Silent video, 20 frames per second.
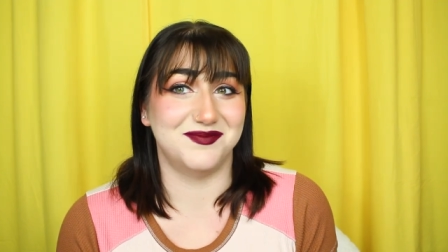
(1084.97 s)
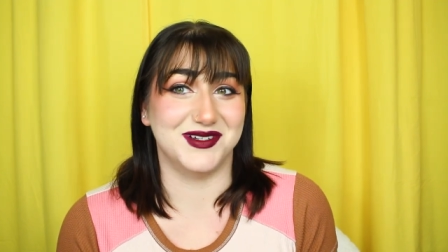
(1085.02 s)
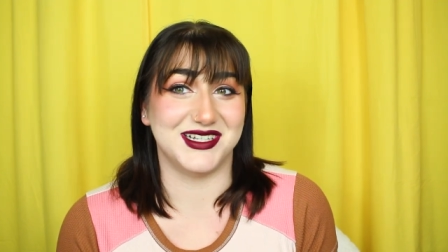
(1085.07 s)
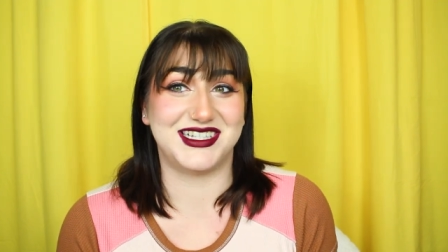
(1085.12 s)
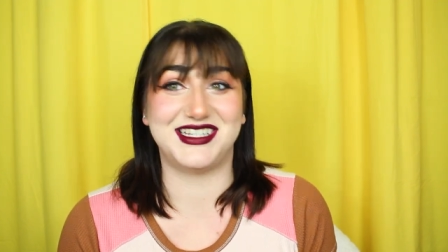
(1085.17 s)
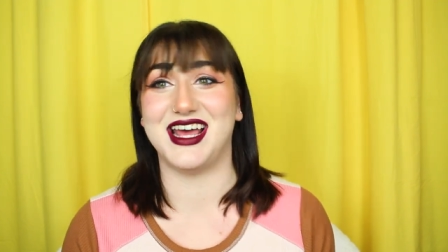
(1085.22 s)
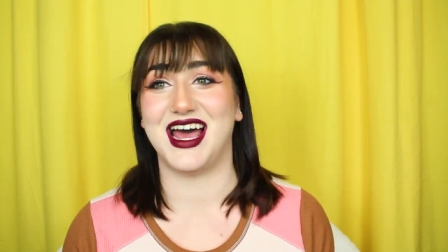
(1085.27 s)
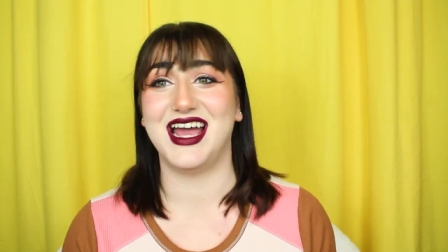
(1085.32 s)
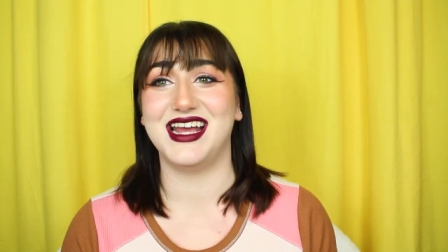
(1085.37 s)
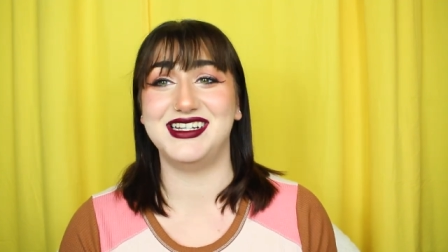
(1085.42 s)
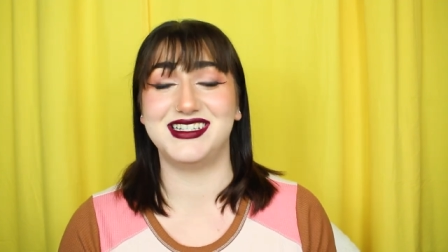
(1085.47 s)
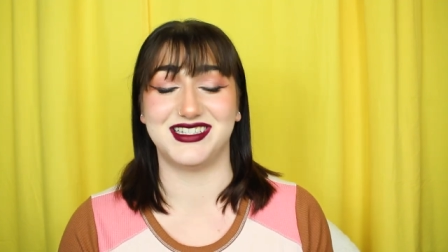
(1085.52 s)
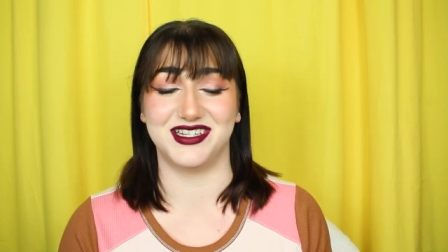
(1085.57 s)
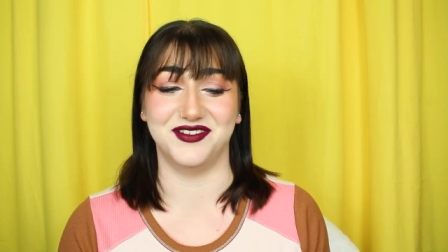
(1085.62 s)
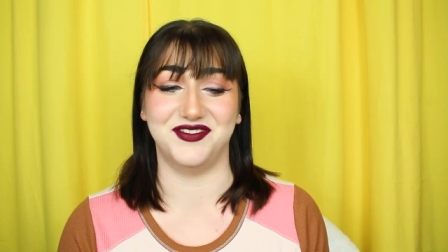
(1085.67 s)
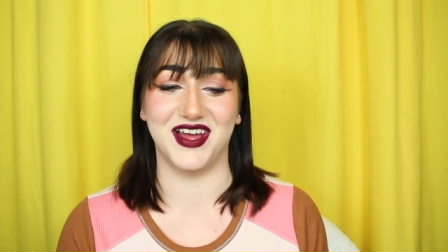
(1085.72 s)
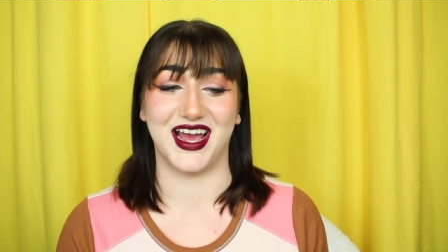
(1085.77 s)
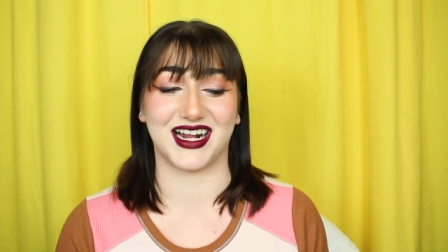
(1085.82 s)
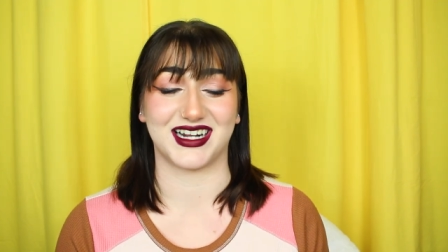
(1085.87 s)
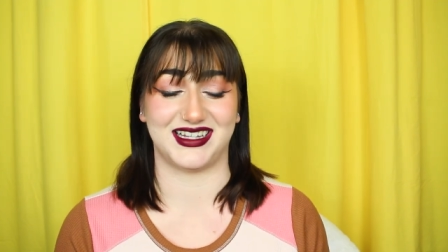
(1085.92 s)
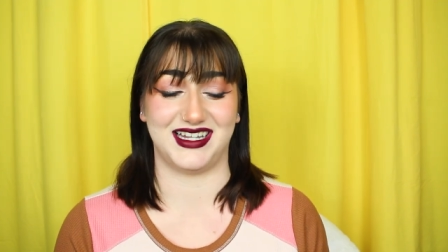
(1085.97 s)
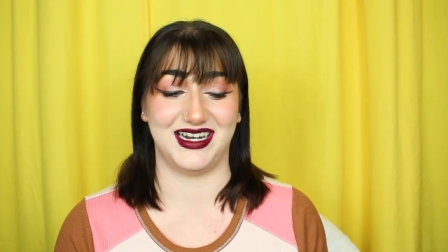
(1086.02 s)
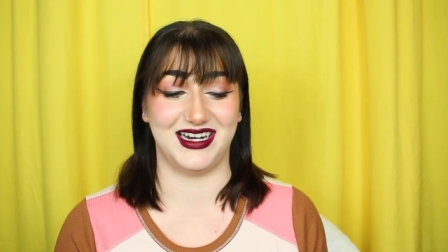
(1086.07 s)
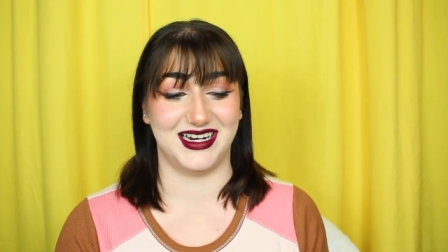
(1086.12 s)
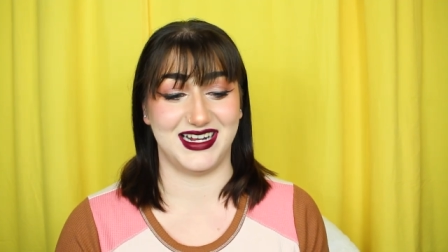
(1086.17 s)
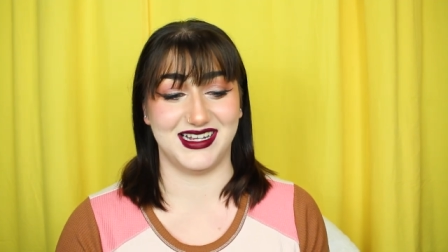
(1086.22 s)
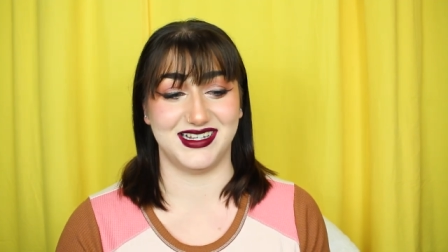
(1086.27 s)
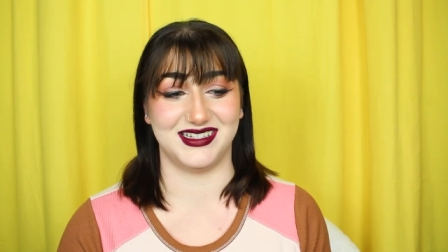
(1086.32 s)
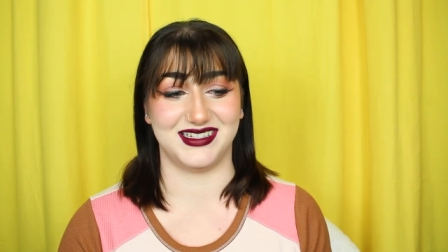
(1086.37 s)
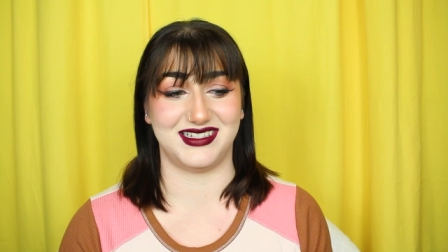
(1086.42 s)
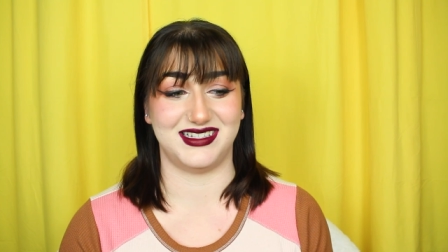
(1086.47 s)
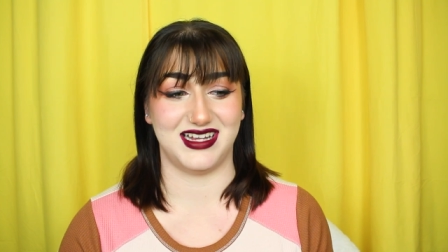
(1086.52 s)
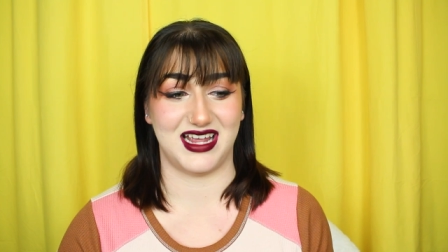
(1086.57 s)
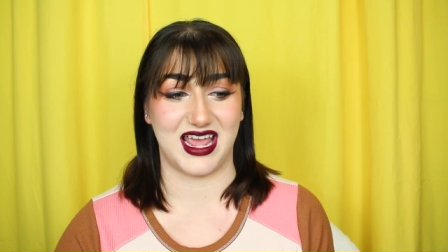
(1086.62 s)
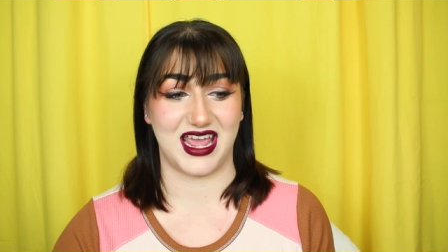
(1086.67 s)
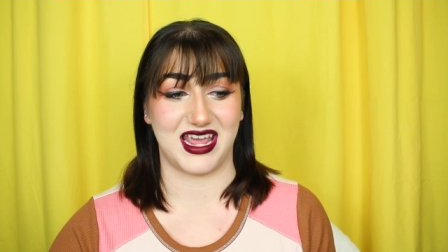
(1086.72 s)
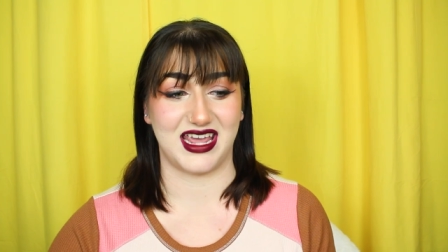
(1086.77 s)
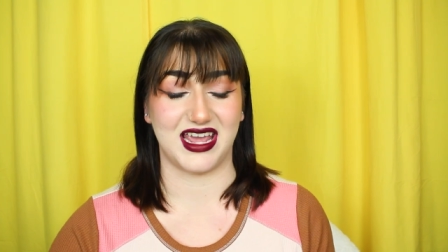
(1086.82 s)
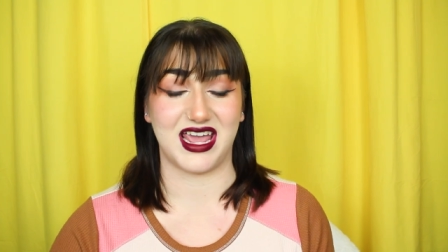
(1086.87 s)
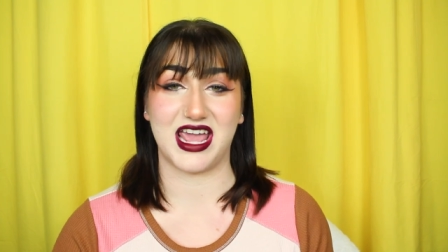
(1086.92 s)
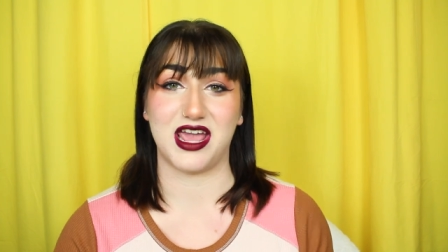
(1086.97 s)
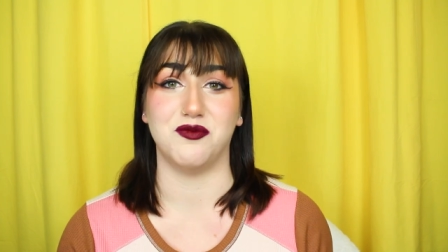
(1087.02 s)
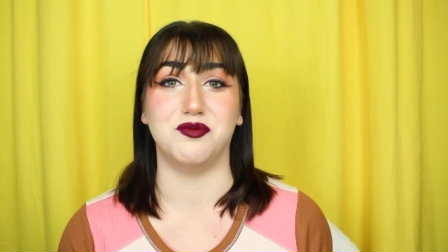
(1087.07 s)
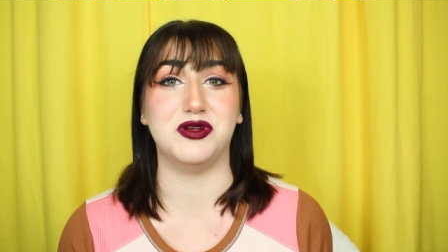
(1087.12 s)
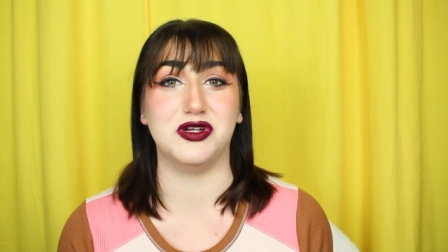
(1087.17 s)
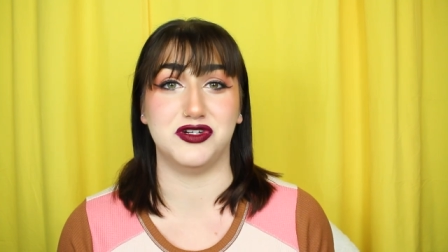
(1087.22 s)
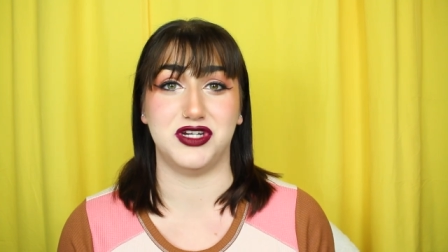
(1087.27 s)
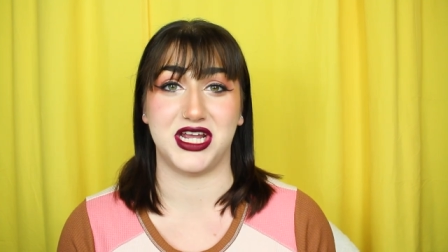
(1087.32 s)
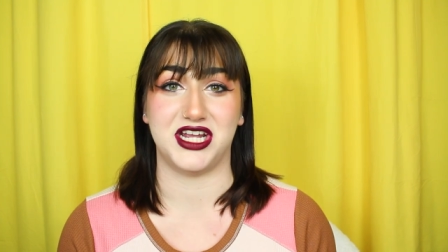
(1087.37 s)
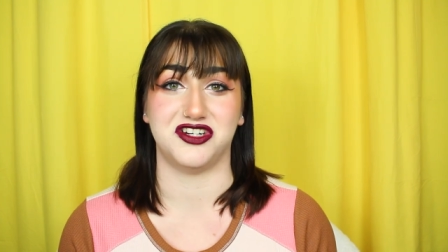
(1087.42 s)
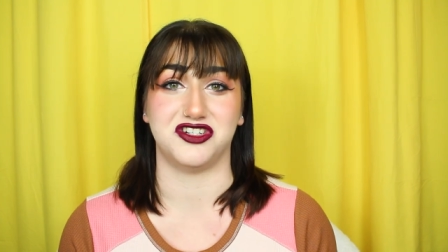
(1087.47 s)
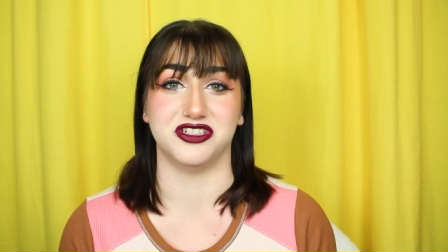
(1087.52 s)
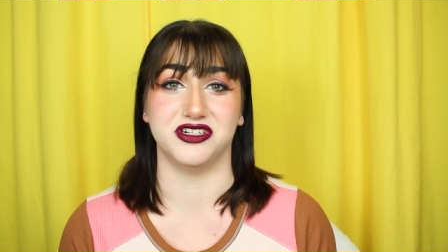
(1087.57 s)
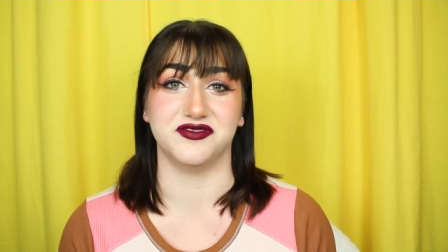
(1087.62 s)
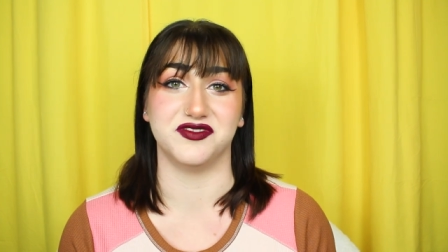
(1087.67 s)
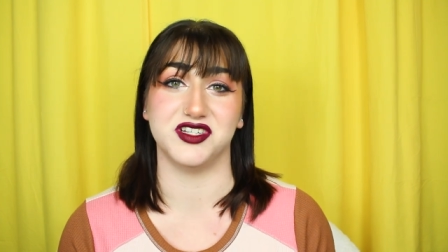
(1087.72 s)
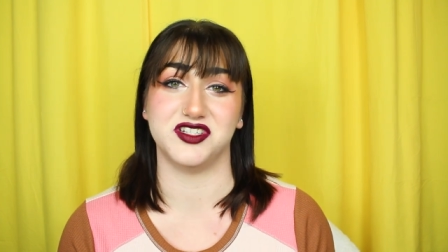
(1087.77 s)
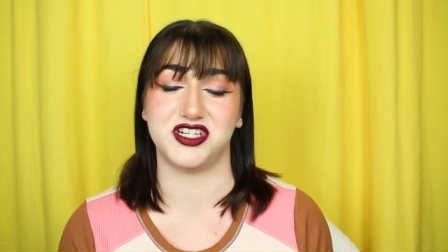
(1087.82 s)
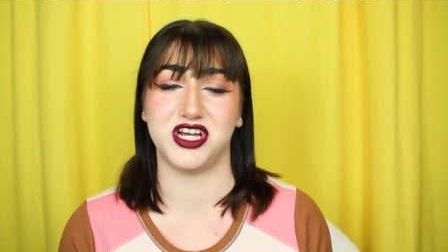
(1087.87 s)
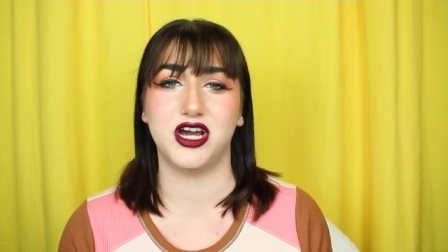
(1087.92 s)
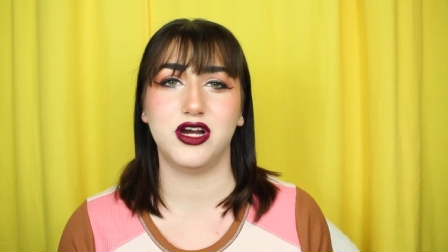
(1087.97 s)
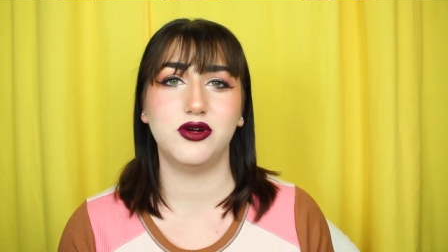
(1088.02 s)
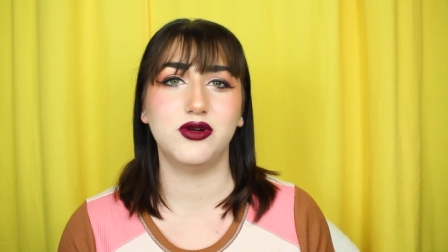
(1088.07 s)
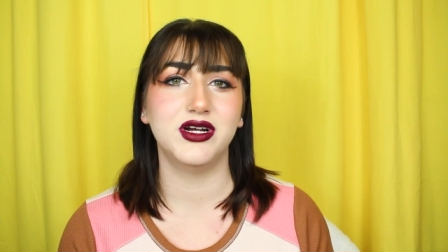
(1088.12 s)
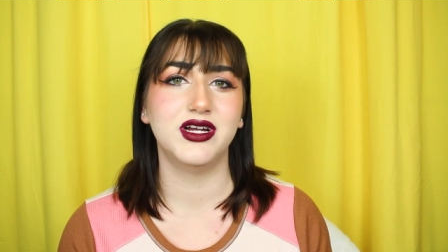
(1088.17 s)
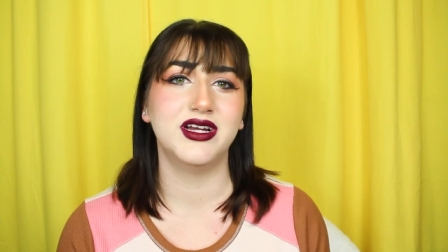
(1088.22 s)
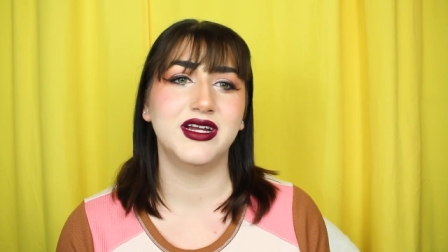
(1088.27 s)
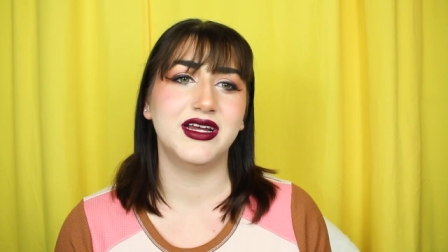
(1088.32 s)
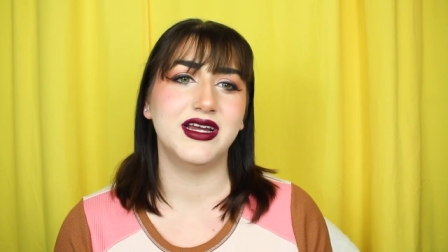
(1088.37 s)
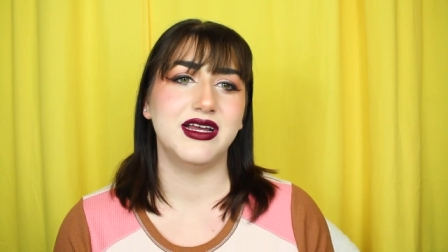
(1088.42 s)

besides the fact that it is a amputation of the toe,